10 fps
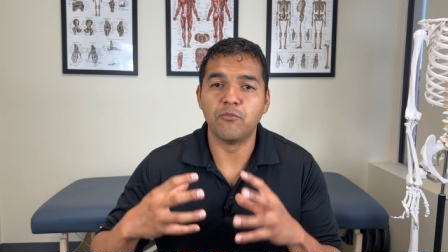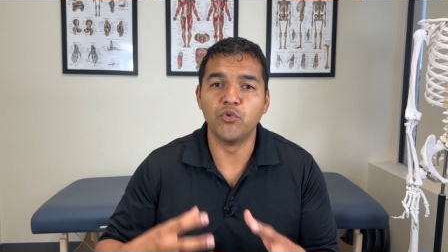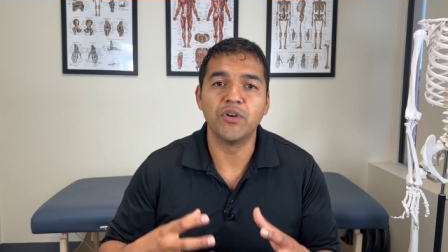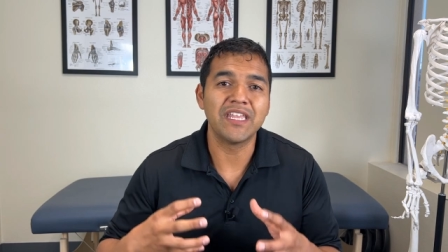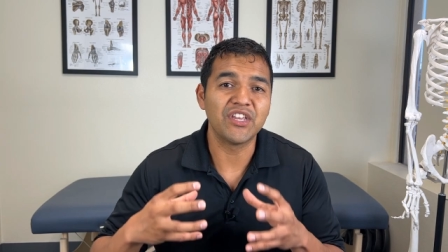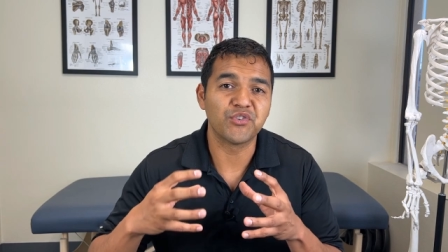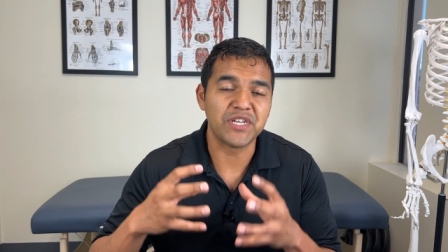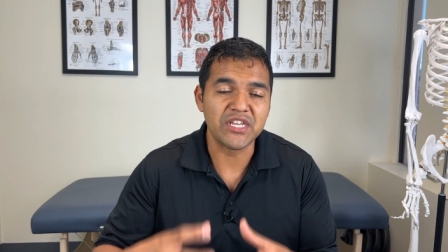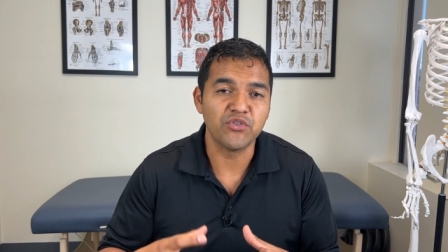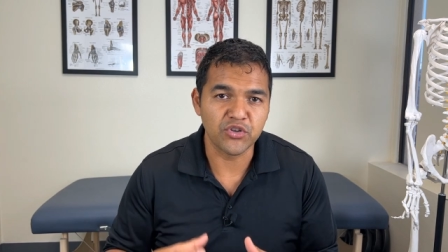ruining your
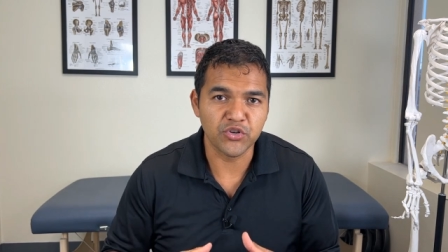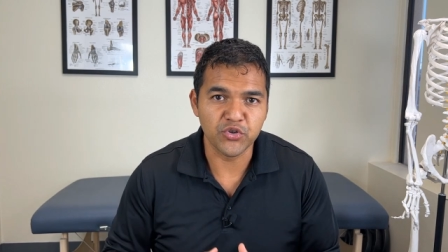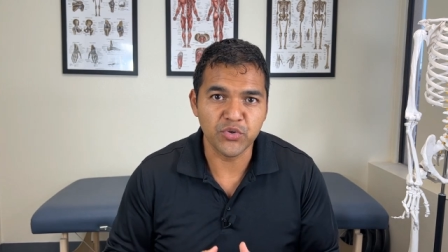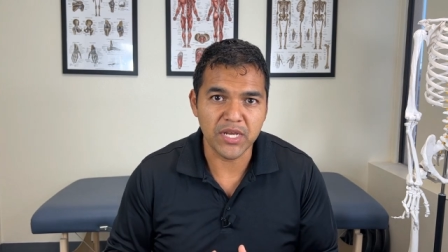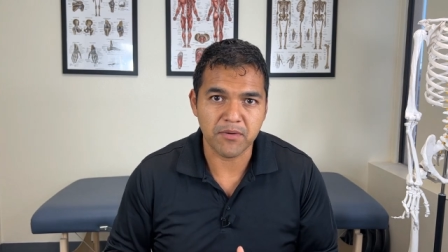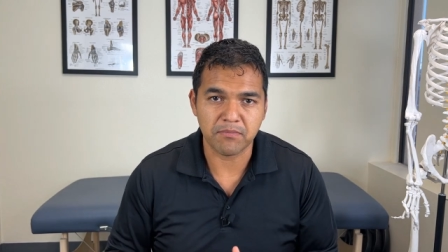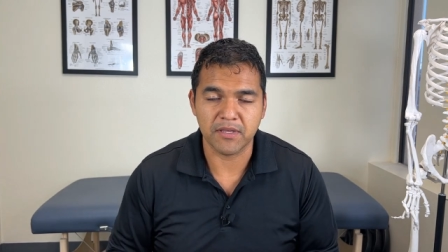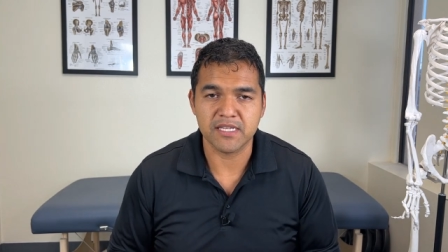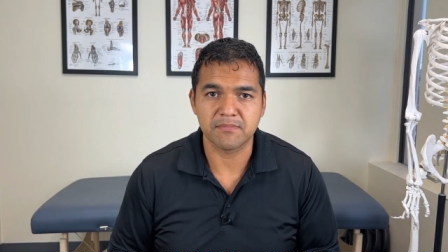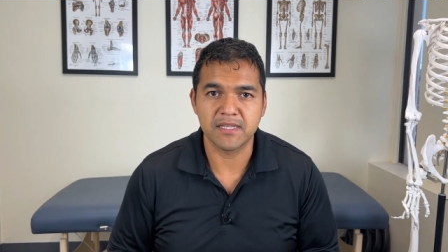new, your new knee
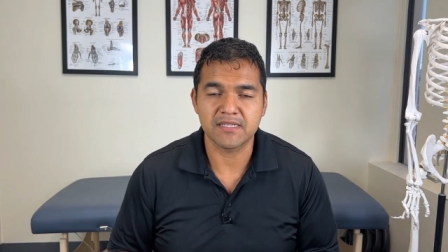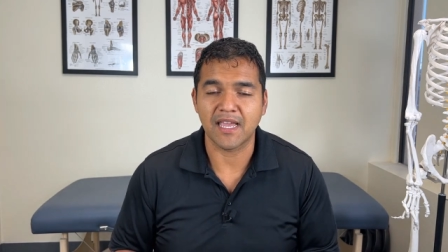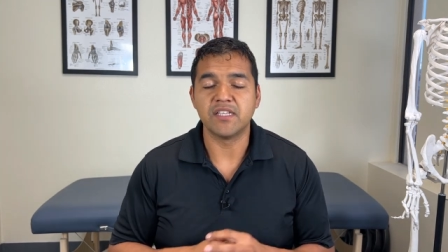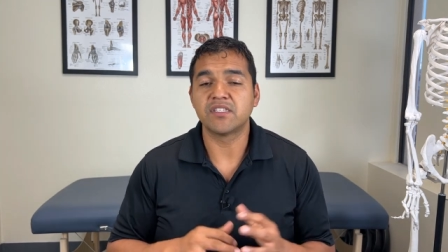replacements,